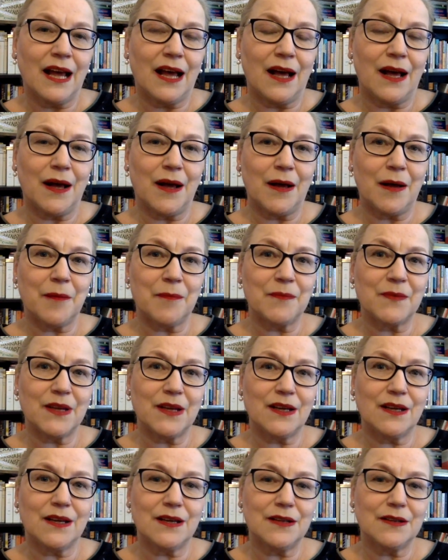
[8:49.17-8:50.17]
Um,
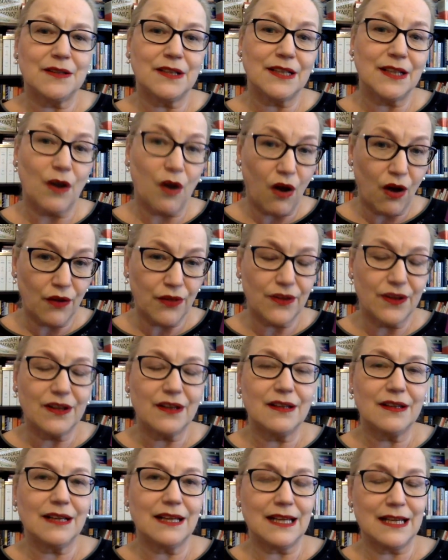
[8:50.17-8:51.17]
uh, the
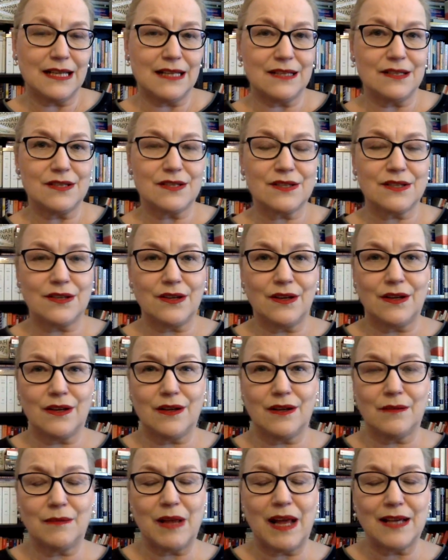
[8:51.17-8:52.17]
author is
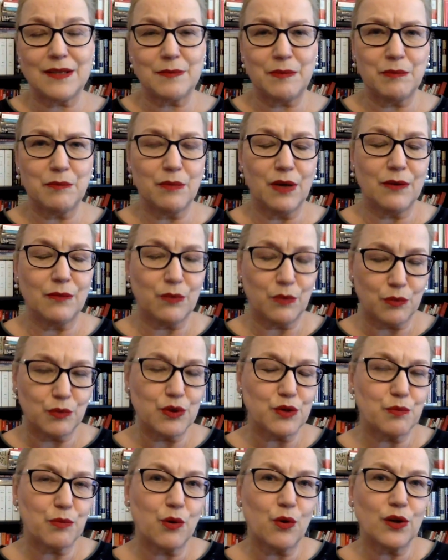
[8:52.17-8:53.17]
uh, has been
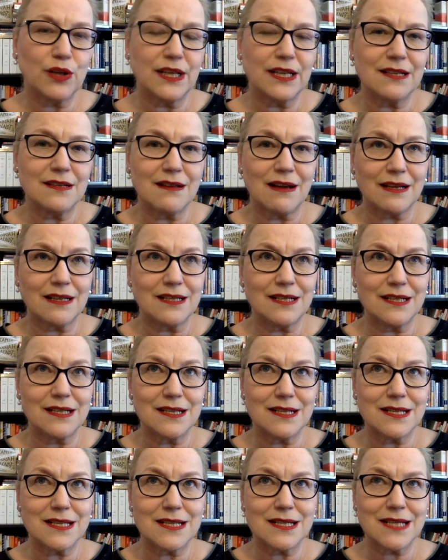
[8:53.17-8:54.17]
was born in
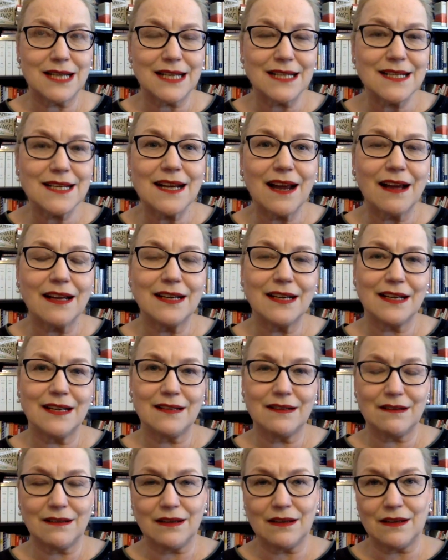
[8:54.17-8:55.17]
1969
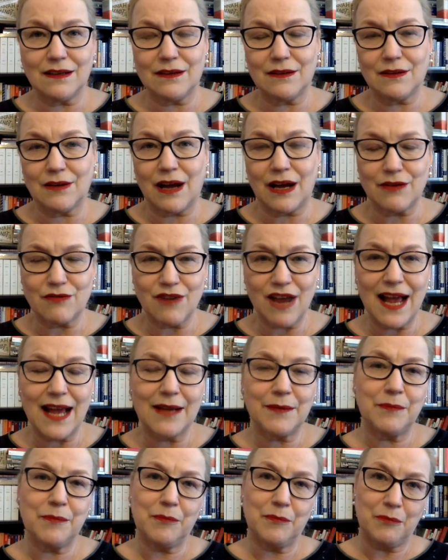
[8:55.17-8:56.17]
in uh,
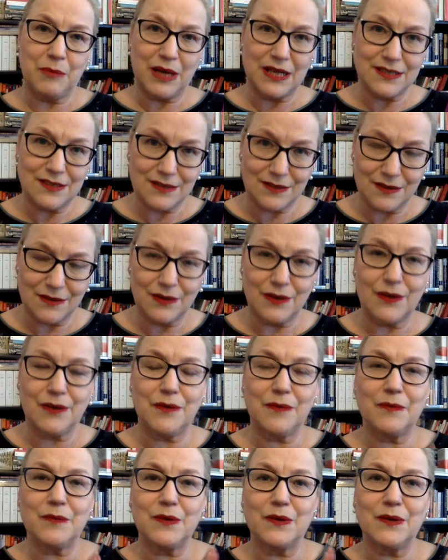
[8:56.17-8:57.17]
Iran, but
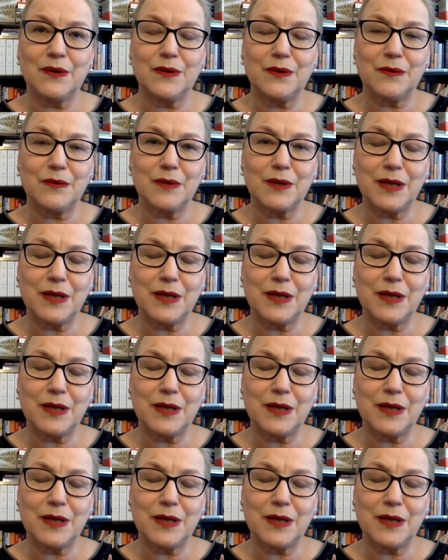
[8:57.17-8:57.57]
um, uh,